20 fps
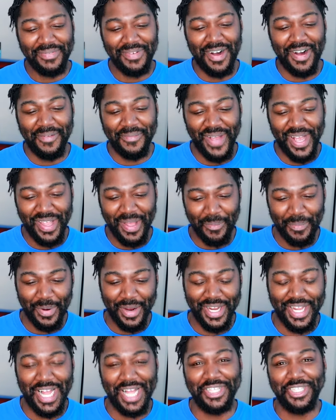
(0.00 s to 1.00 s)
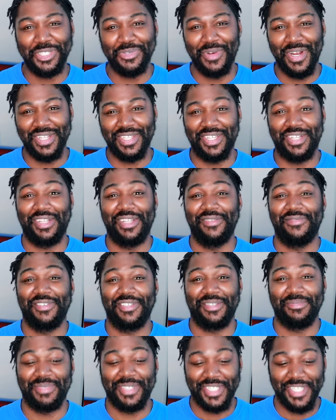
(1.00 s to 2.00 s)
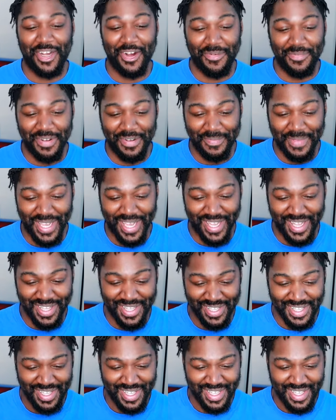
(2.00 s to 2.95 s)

Come on, man. That poor guy just wanted to deliver some soba, man.